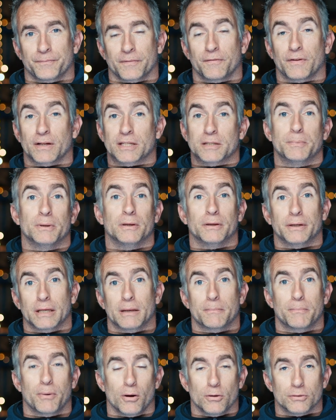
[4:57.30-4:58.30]

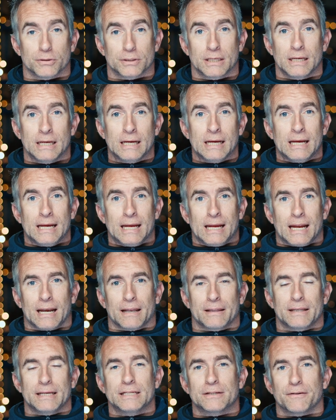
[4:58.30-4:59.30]
flexibility in post.
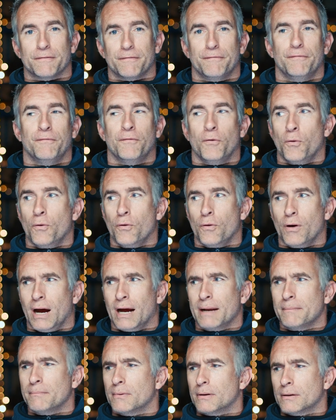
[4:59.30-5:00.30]
And these are for,
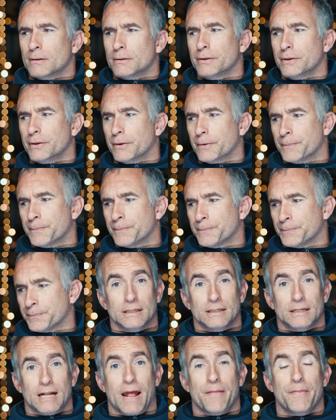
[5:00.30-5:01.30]

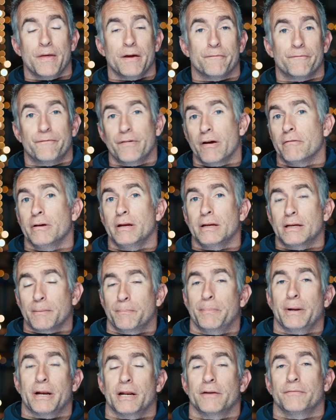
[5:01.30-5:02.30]
and they're very
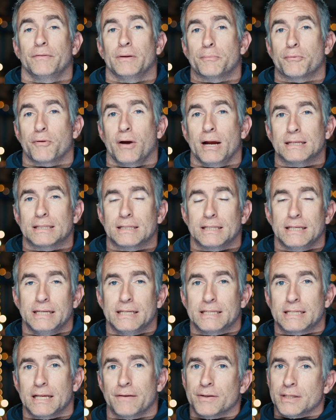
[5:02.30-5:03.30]
competitively priced.
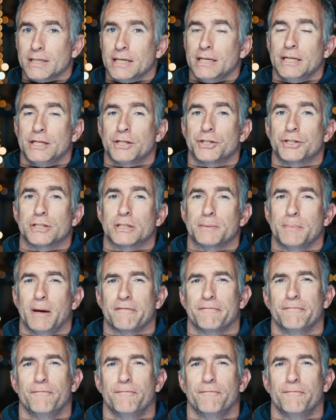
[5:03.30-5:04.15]
The 17 inch is about